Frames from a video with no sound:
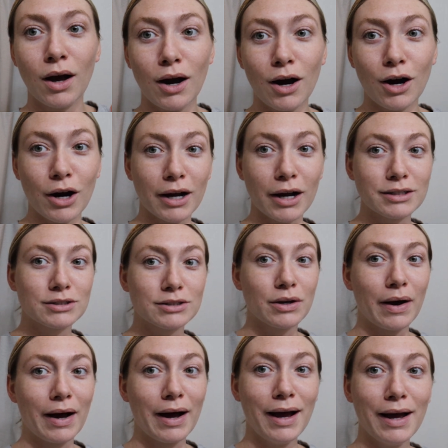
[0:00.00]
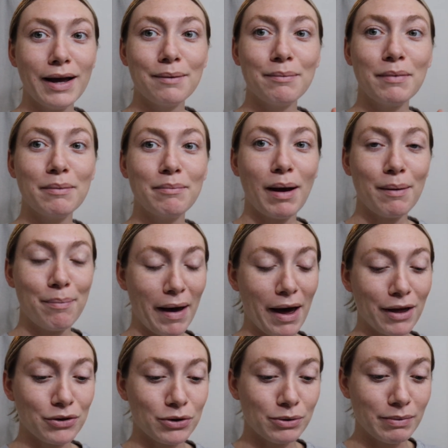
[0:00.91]
Alright, so I am in my
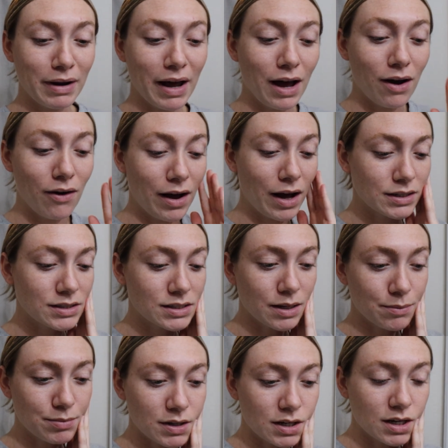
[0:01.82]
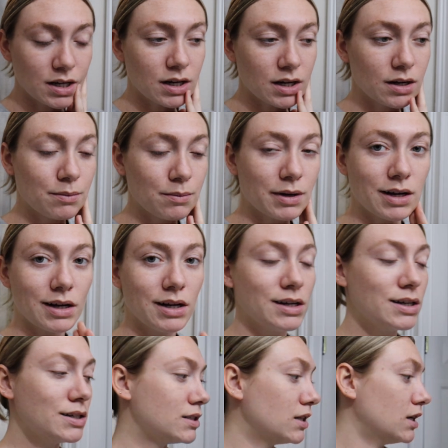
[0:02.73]
bathroom now. I stepped in here
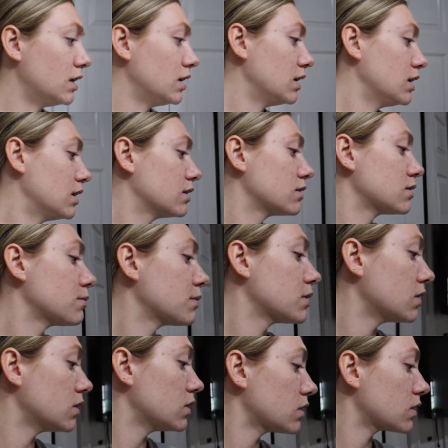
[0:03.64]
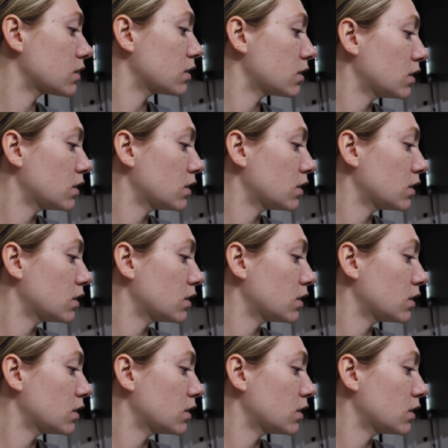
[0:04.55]
because it is, let me look,